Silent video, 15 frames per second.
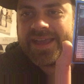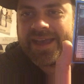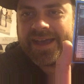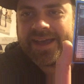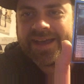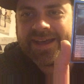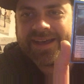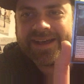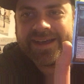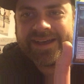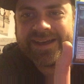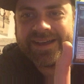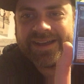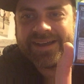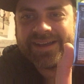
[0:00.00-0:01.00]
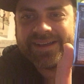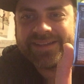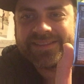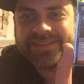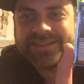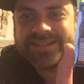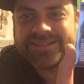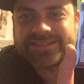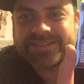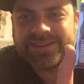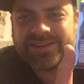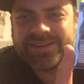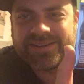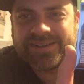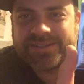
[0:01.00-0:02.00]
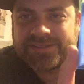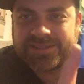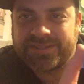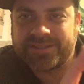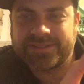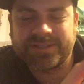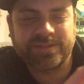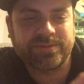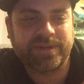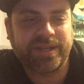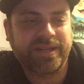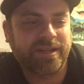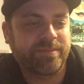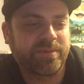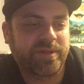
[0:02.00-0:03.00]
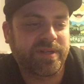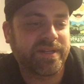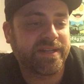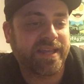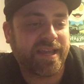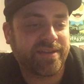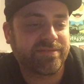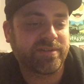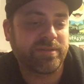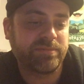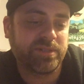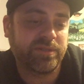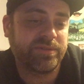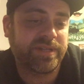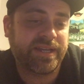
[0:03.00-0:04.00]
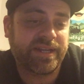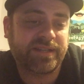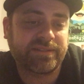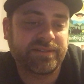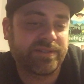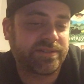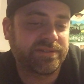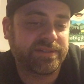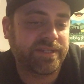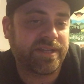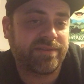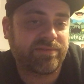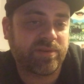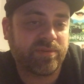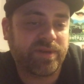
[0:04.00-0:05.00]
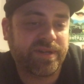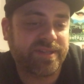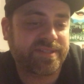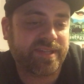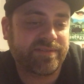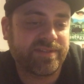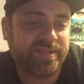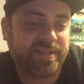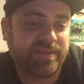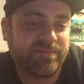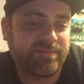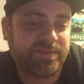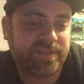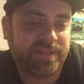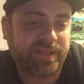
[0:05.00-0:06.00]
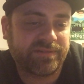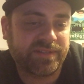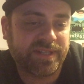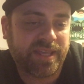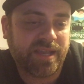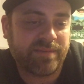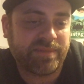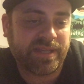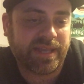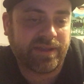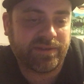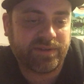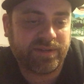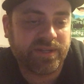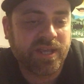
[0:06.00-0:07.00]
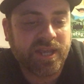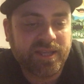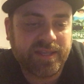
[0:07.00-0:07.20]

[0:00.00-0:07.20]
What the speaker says: Yeah, this card is just great. I put it in every blue deck, literally every one. A 7/7 for 7, can't be countered.